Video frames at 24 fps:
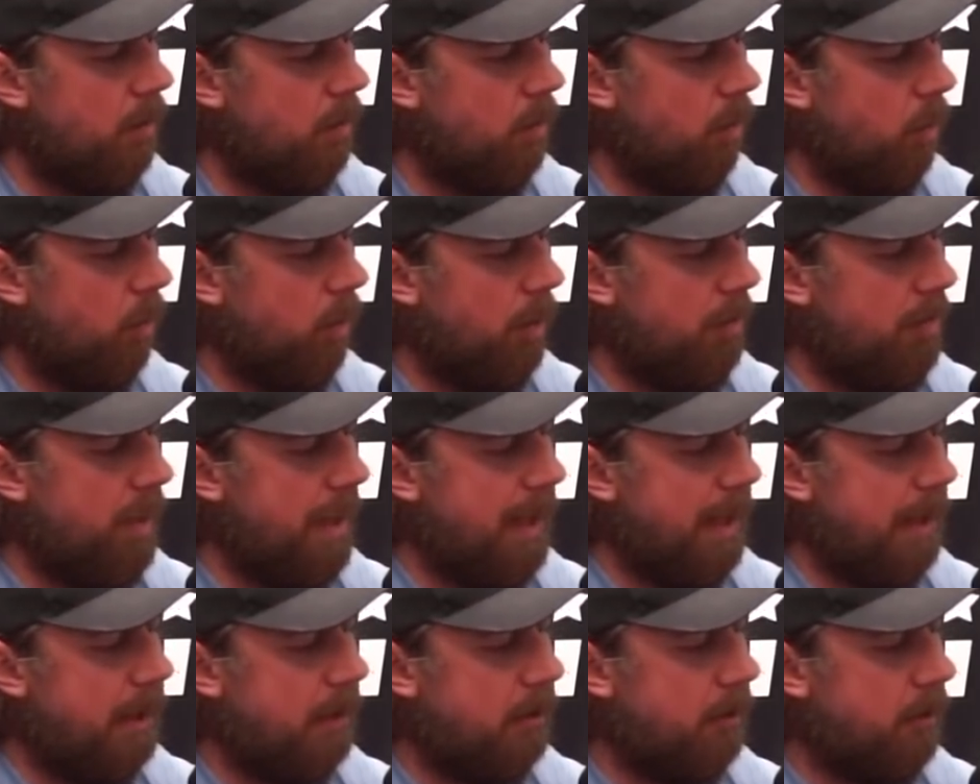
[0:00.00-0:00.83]
the one
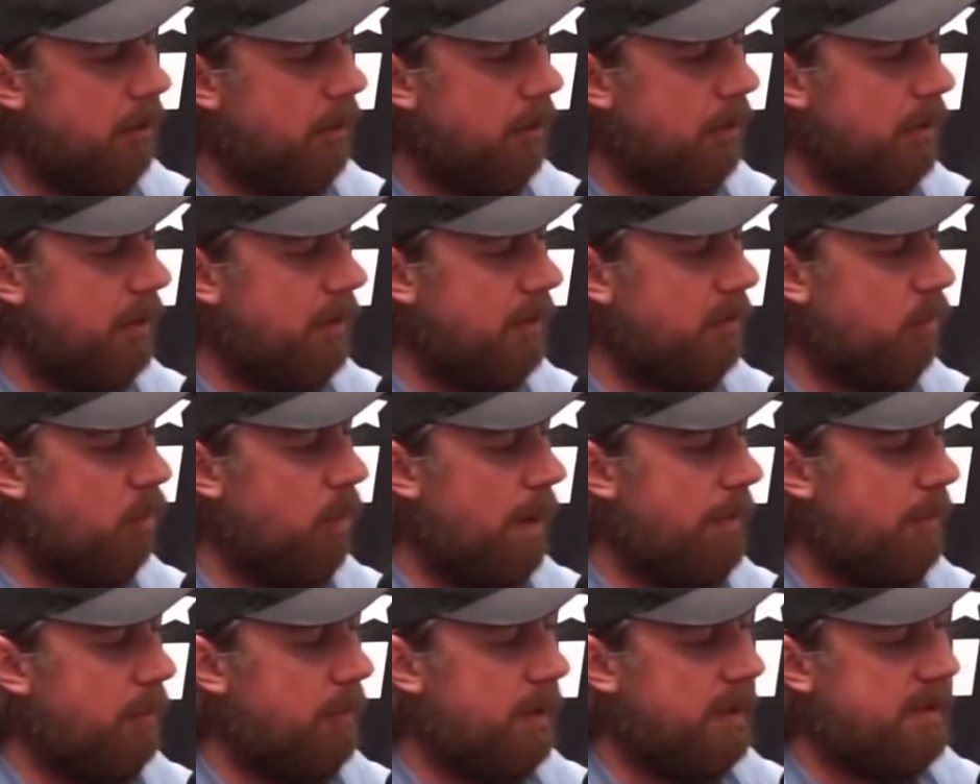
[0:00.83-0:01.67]
thing I learned is
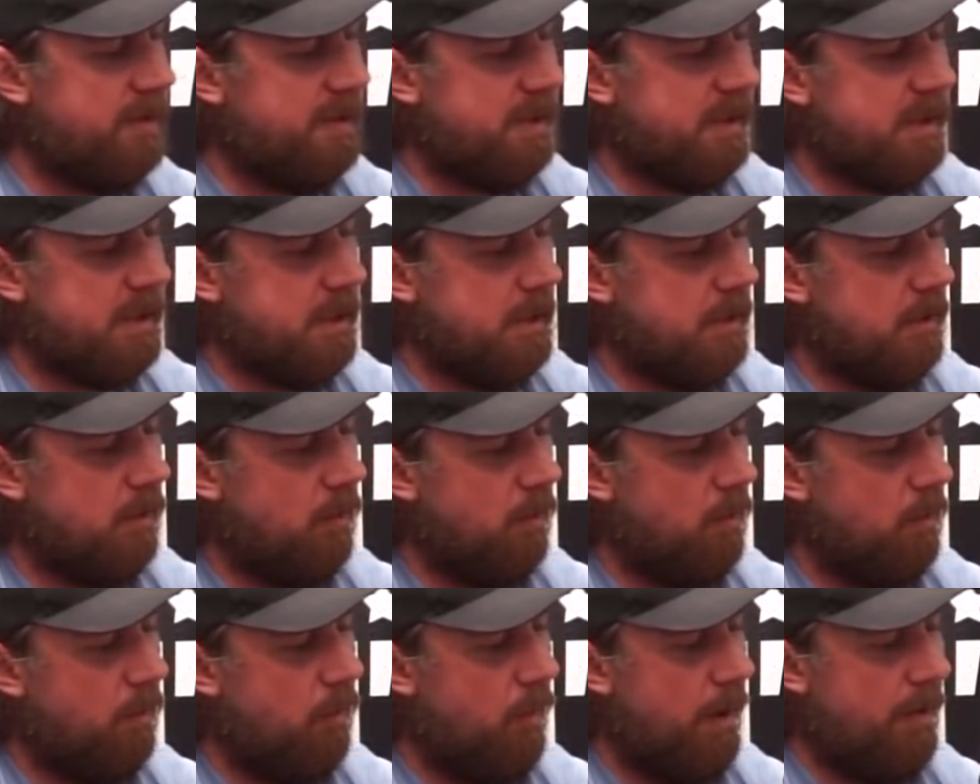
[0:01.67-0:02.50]
whether it's
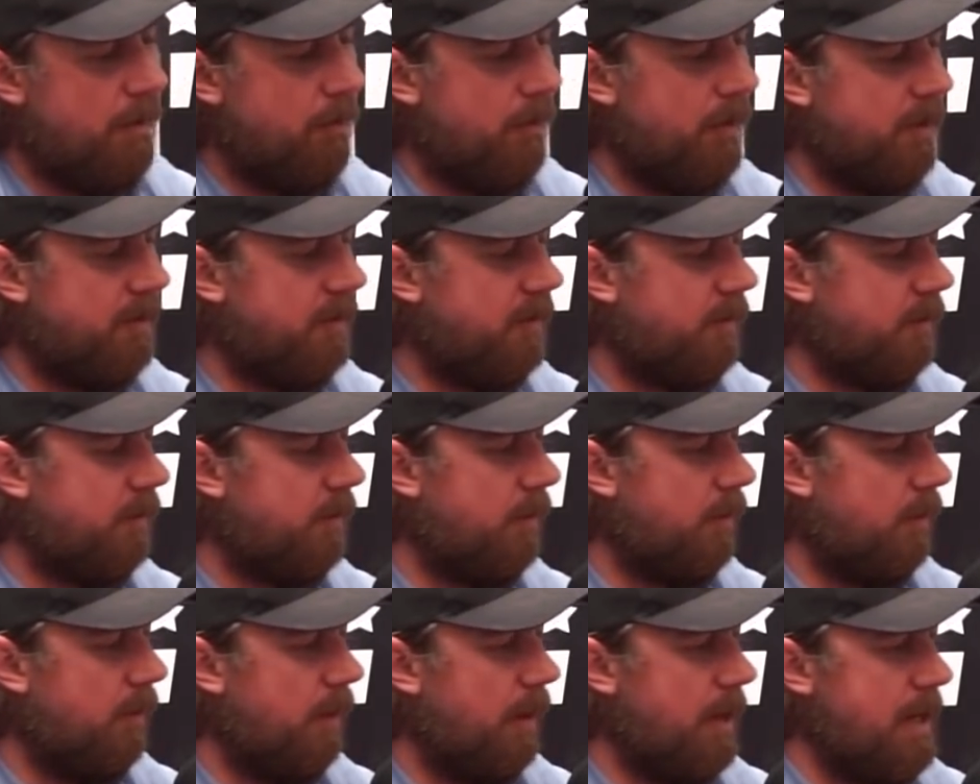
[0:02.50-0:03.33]

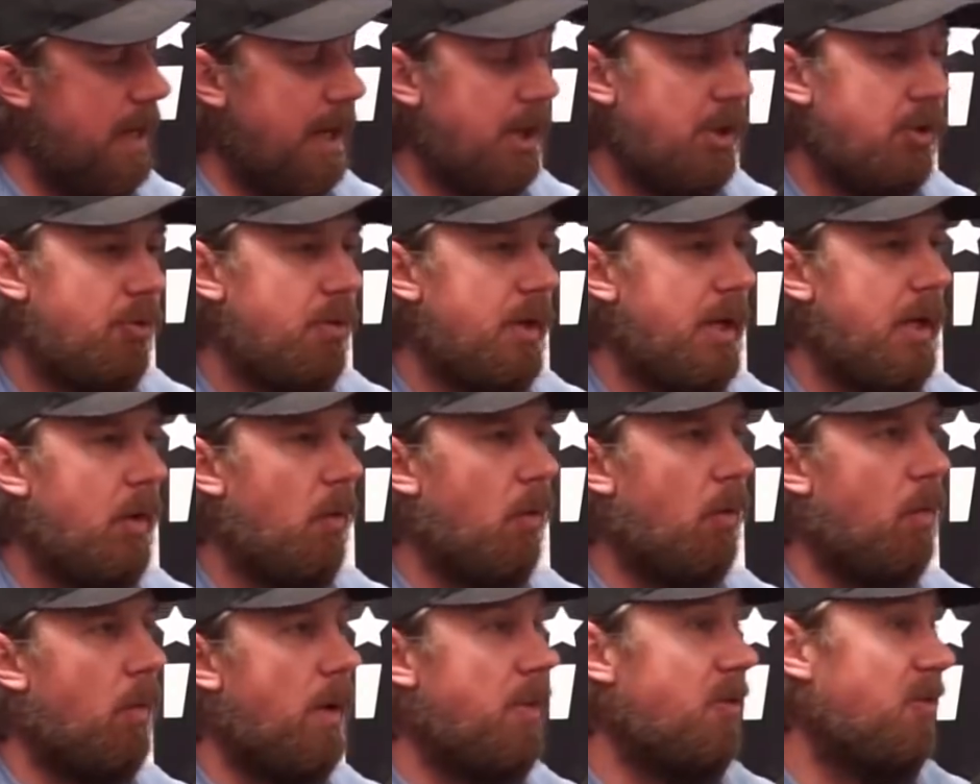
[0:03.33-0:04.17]
an injury
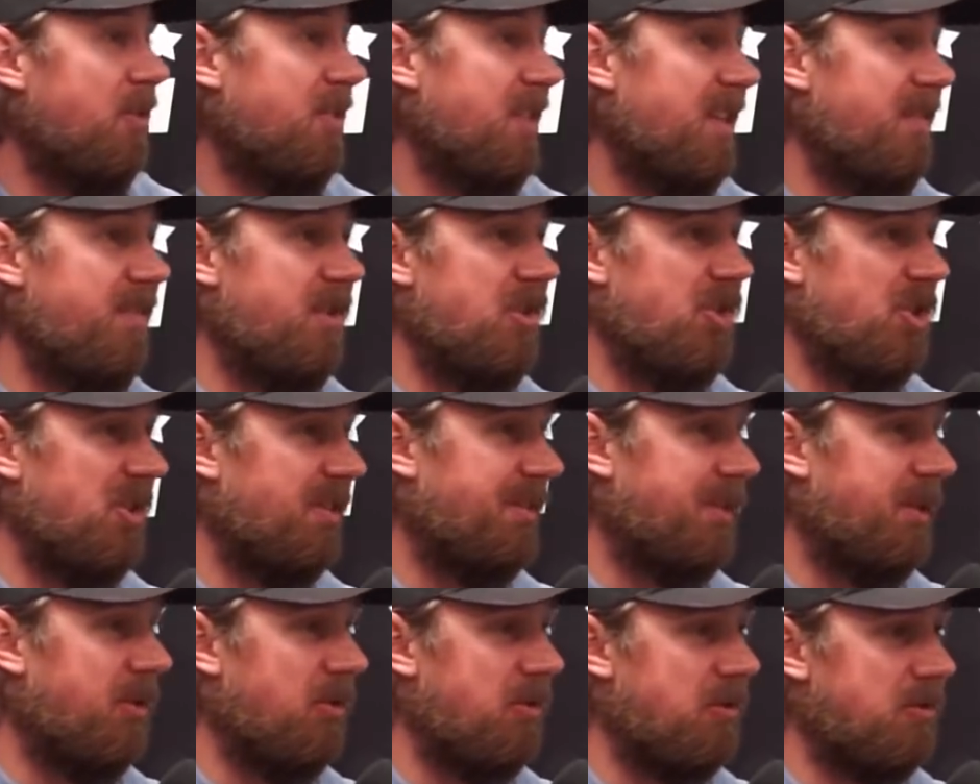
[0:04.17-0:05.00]
or whether it's even
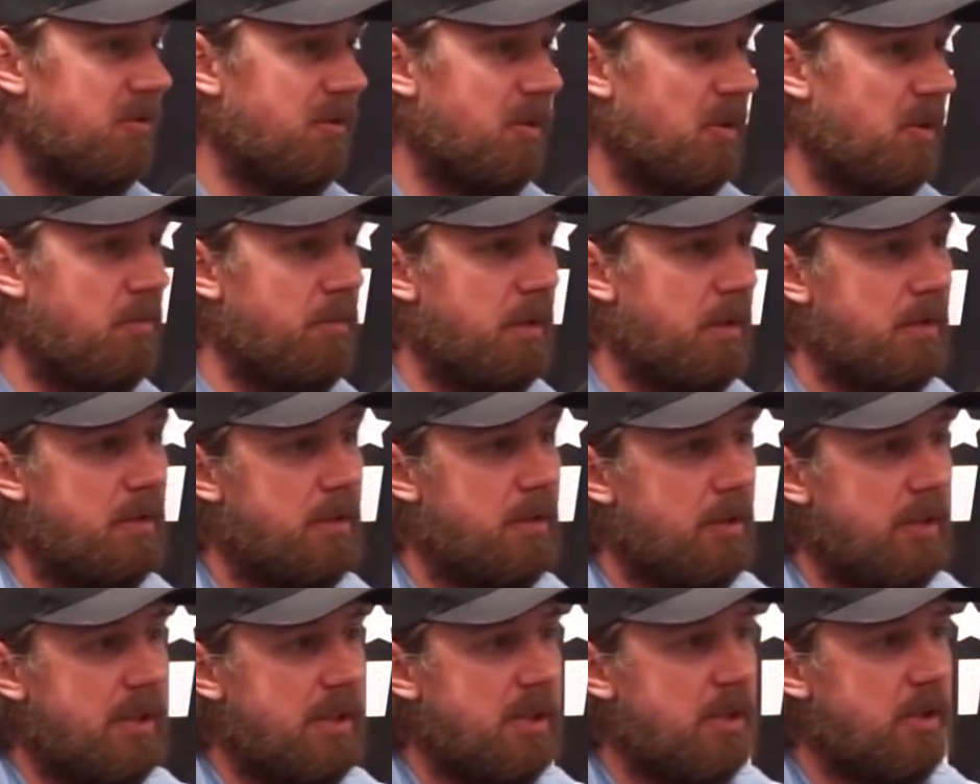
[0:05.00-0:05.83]
just your
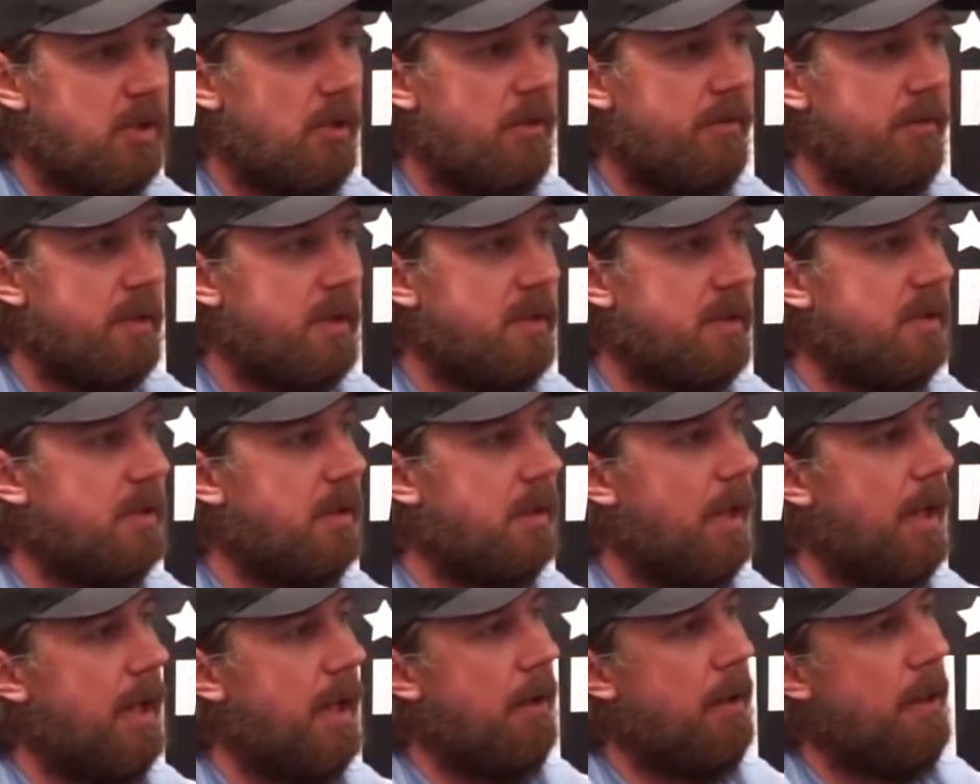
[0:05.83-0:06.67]
military service,
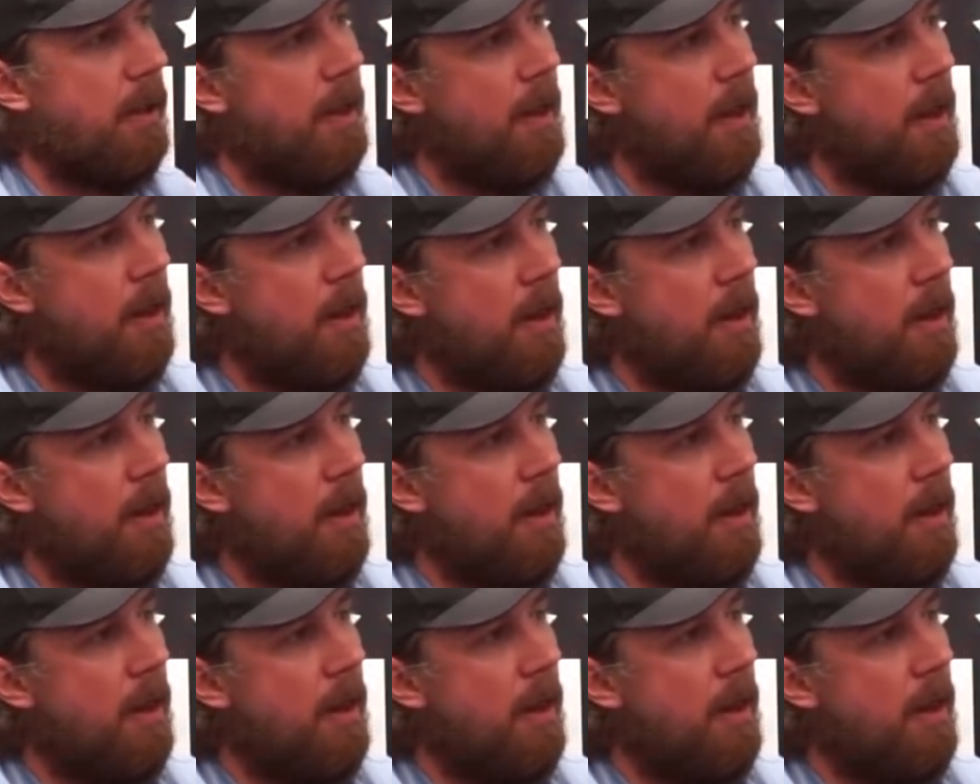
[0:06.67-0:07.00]
like